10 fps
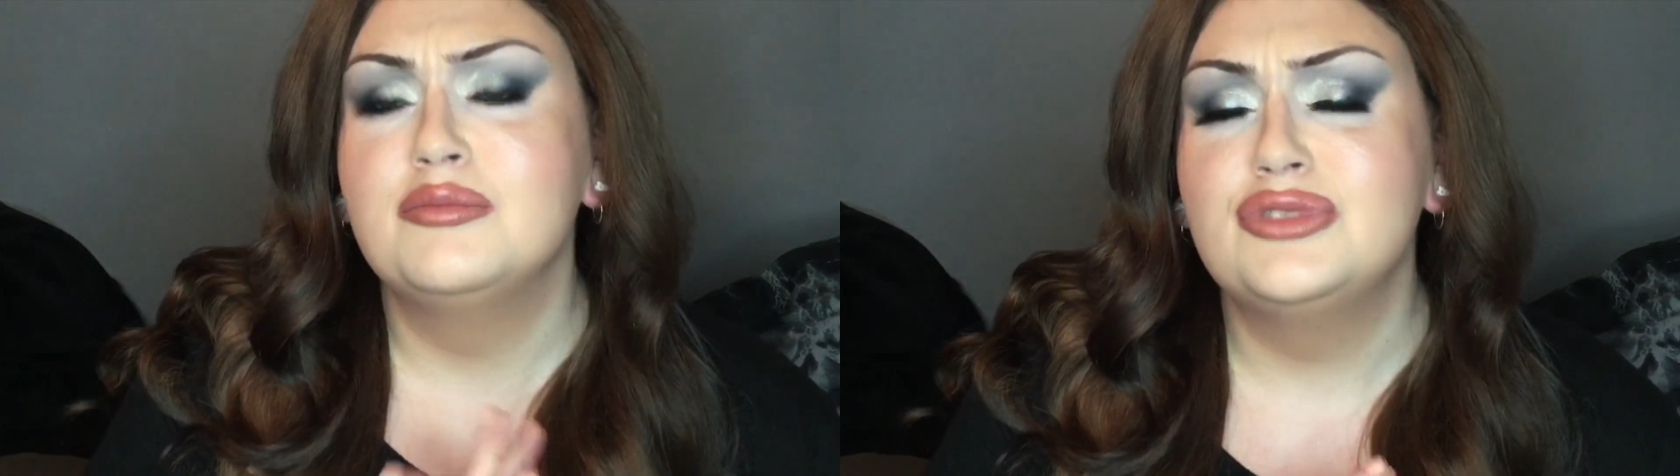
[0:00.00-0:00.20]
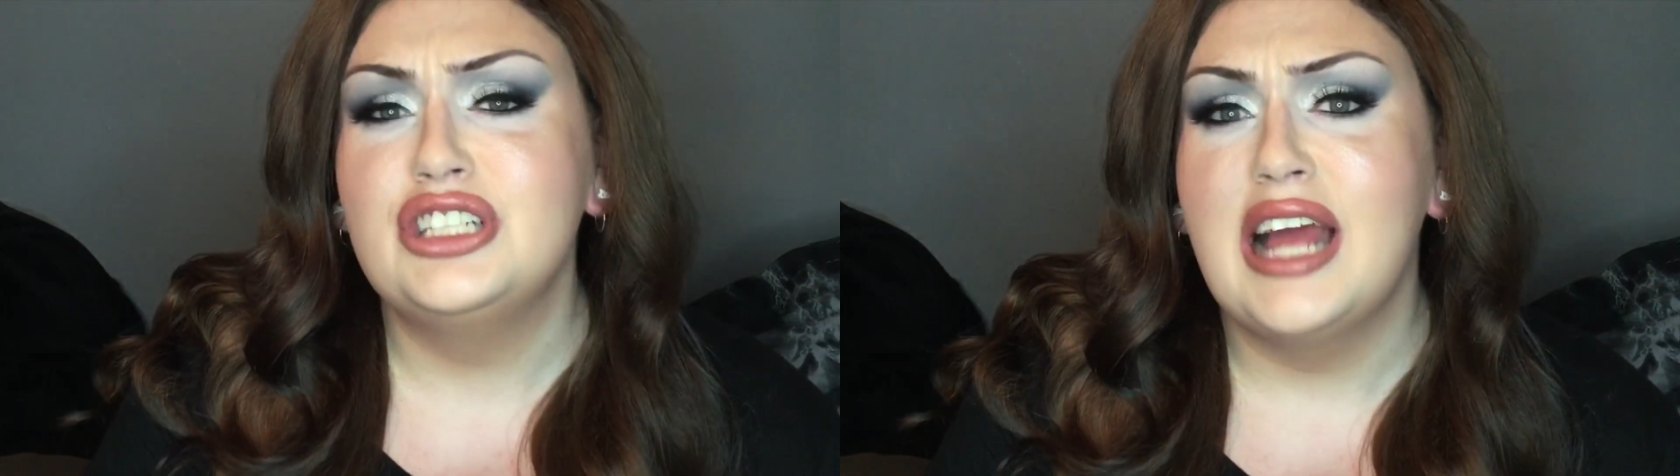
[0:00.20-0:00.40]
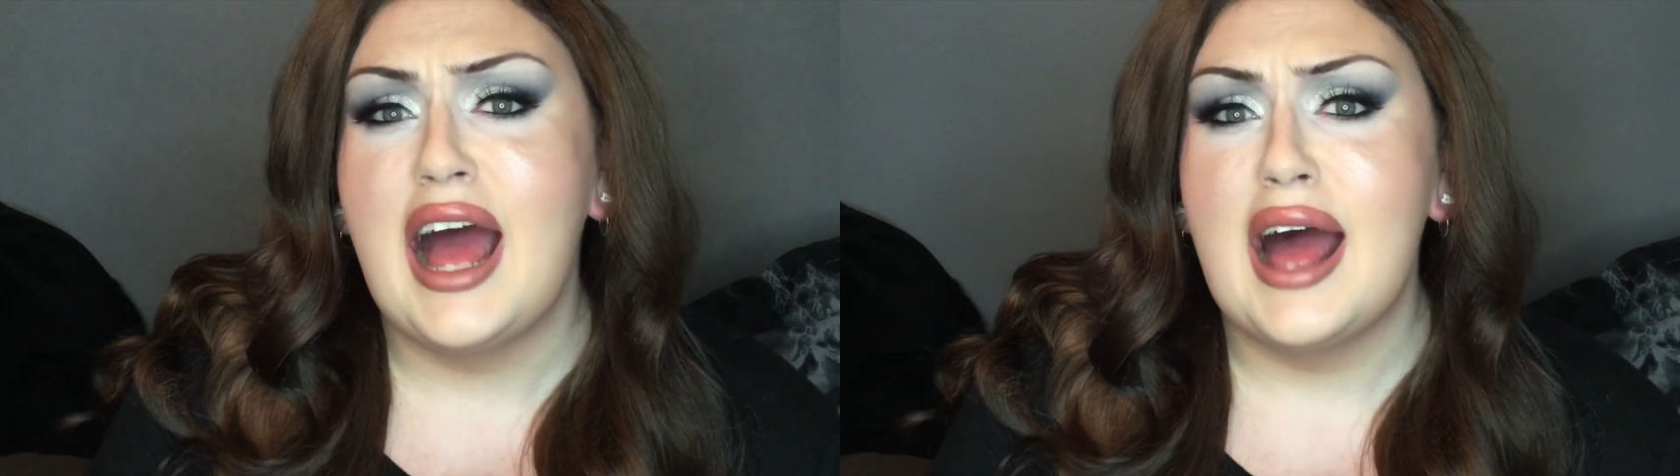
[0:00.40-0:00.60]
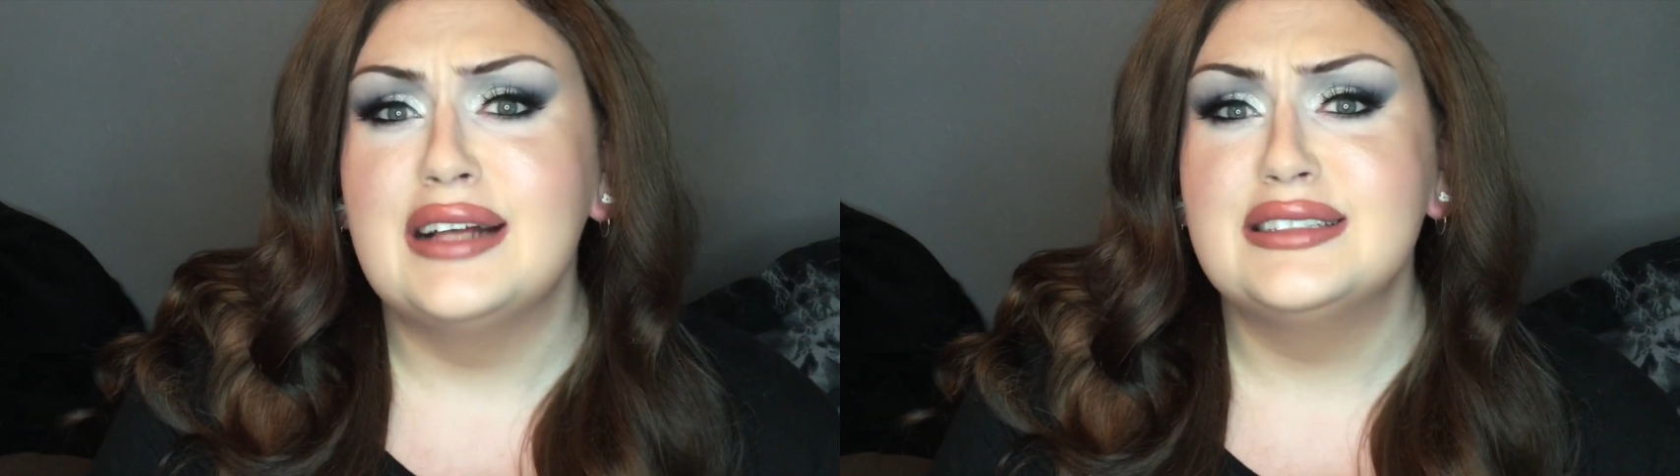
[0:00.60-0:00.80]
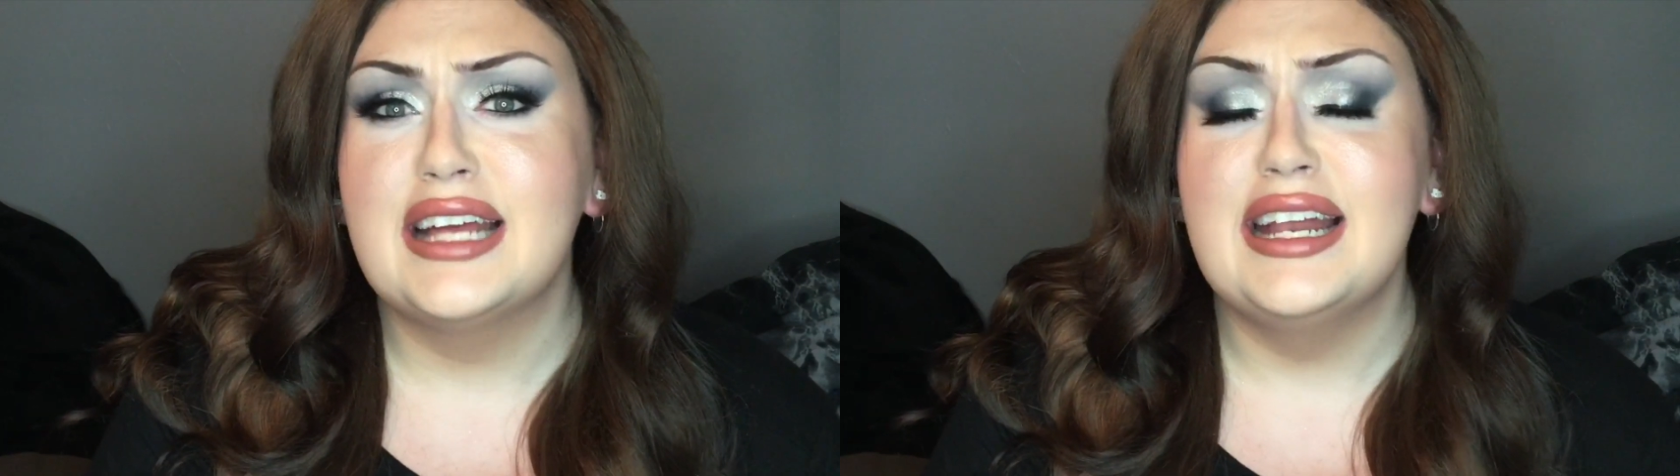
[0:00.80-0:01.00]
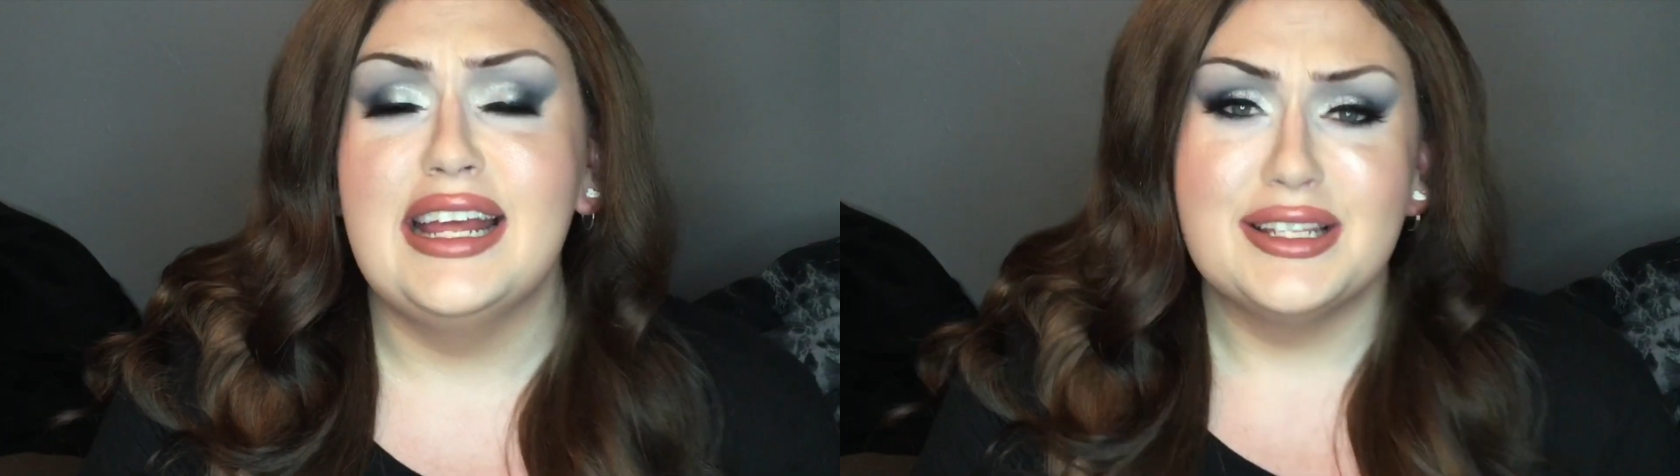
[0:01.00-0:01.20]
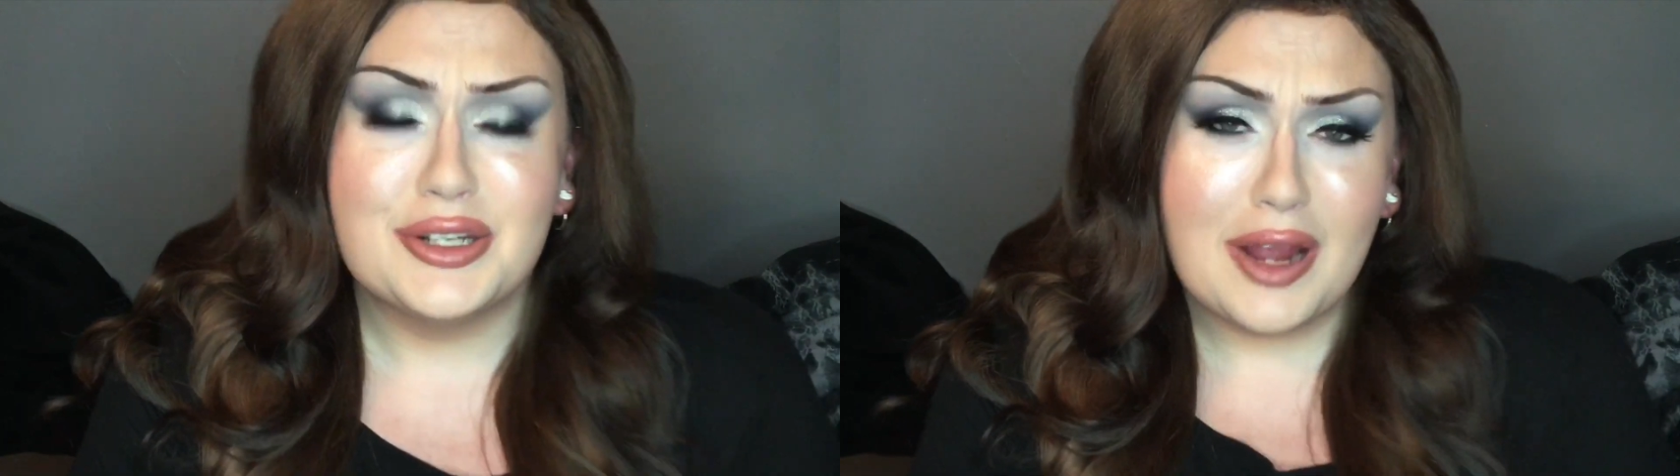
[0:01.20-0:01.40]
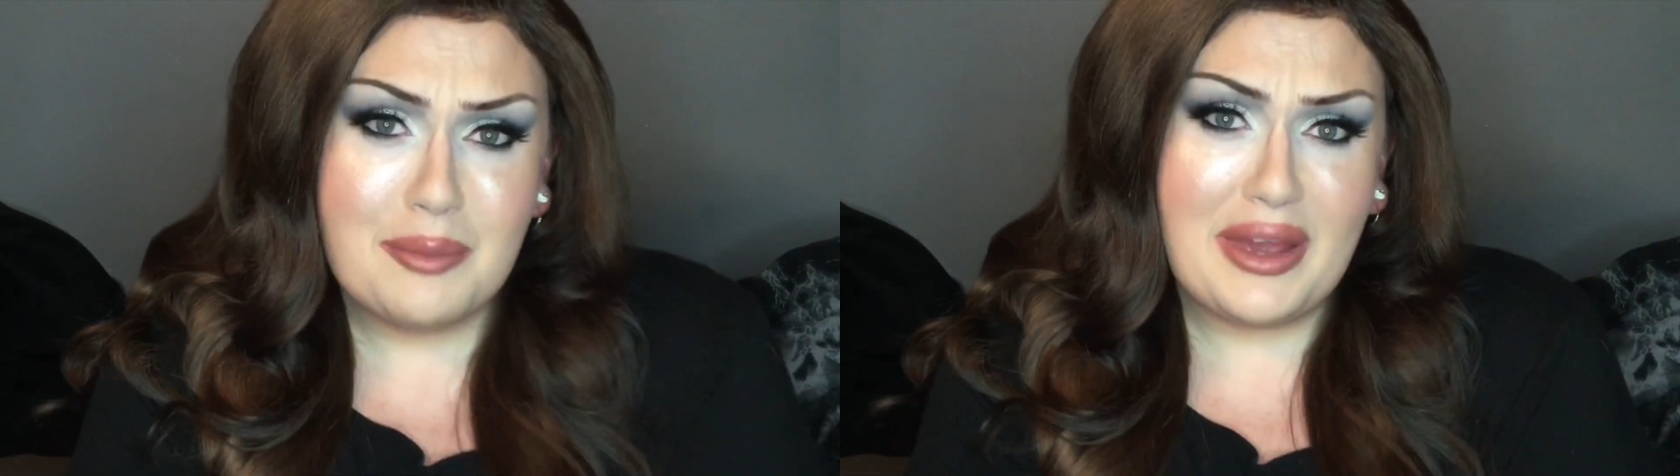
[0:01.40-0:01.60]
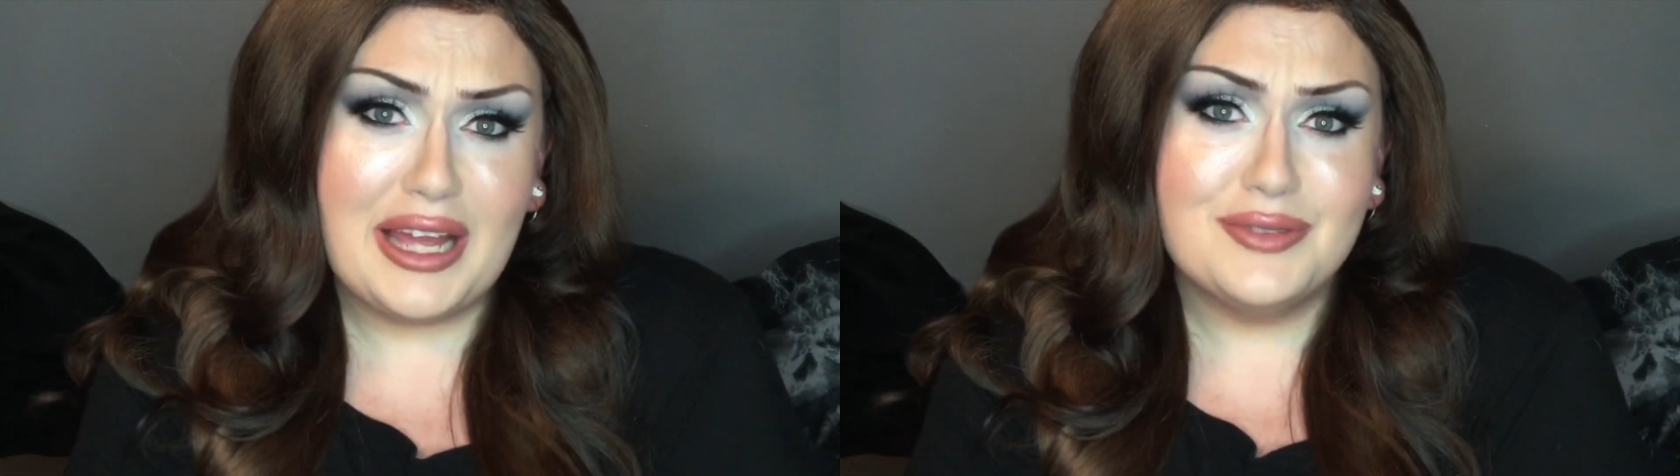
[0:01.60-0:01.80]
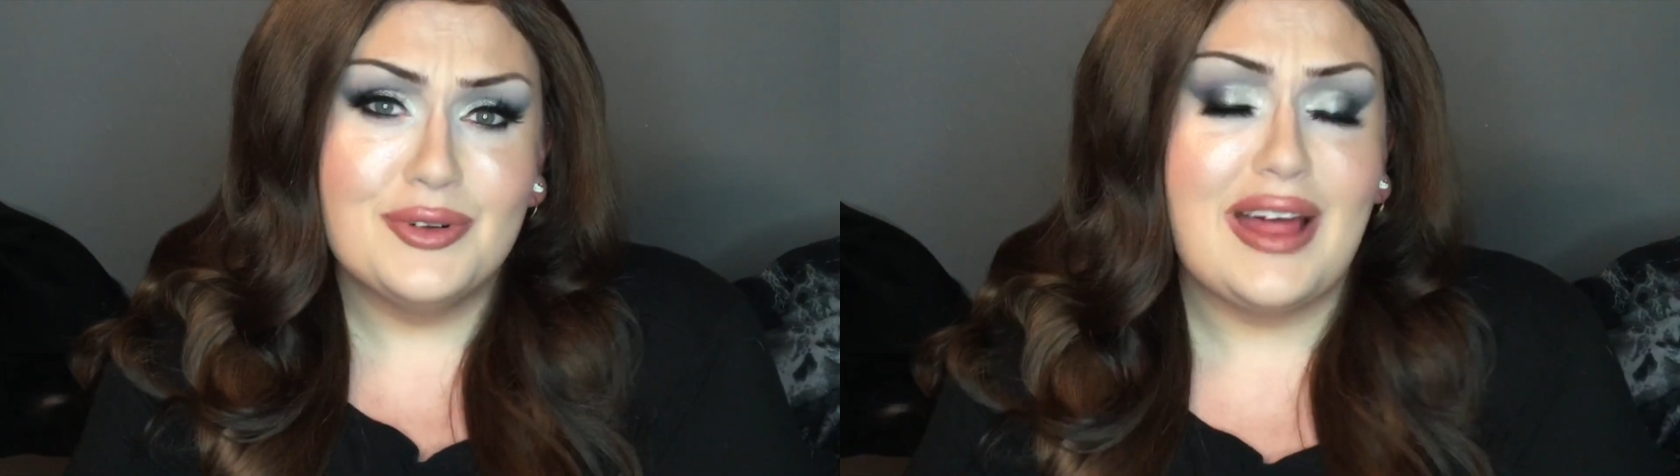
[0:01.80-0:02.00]
She has an Instagram
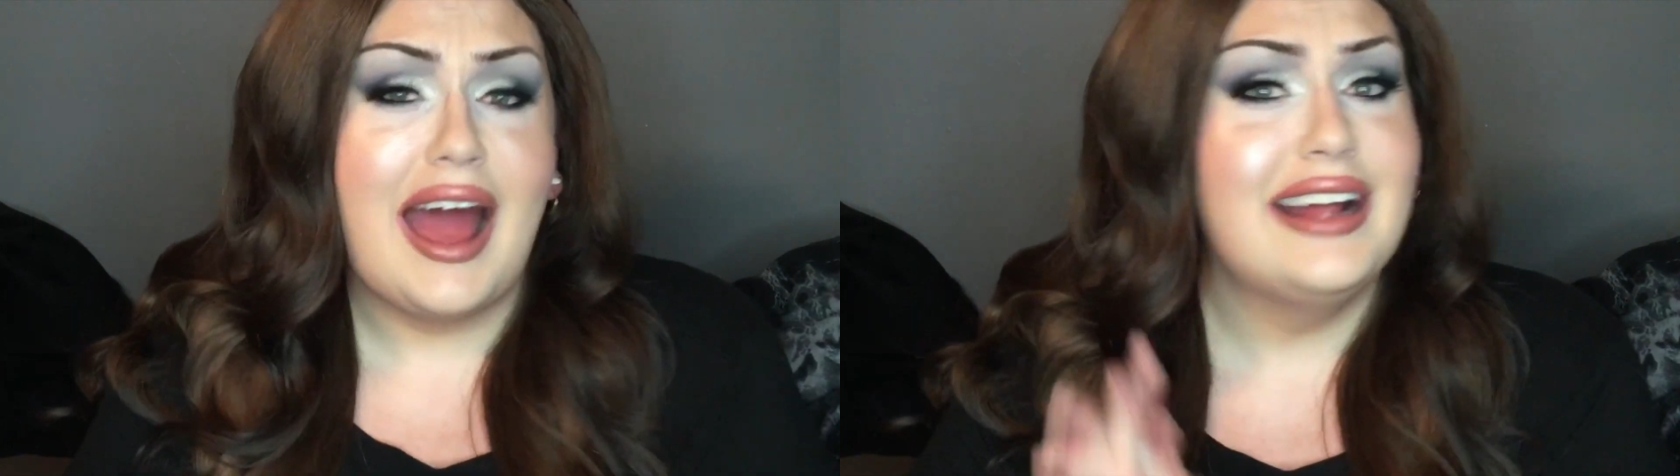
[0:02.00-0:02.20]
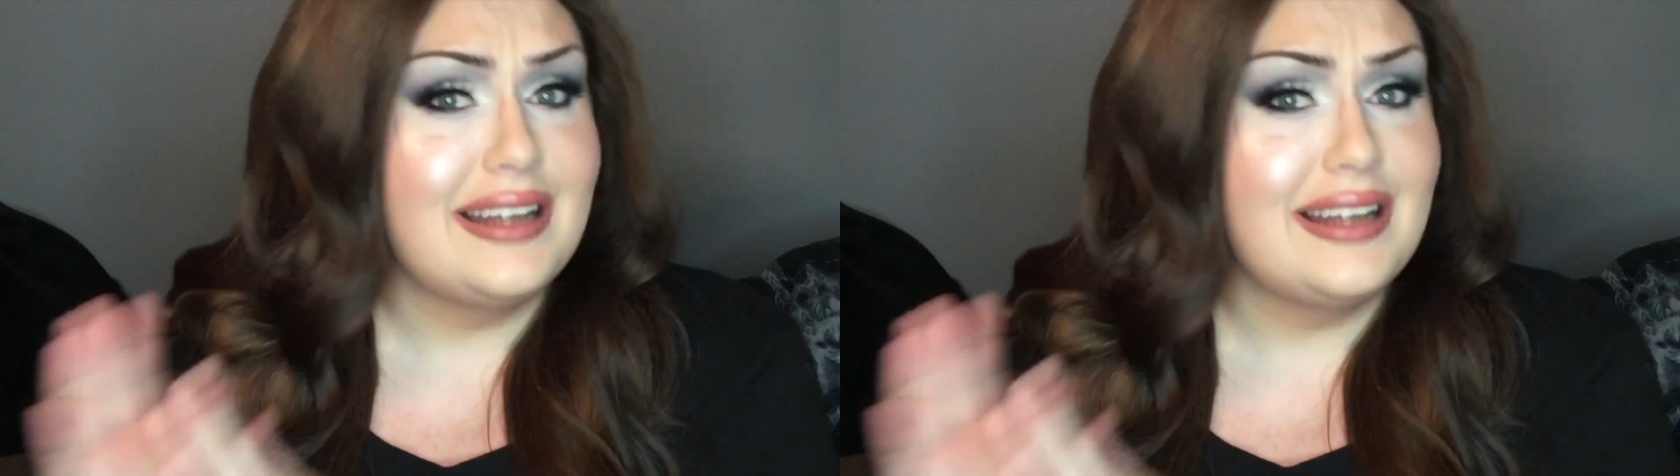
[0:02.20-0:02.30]
page for that.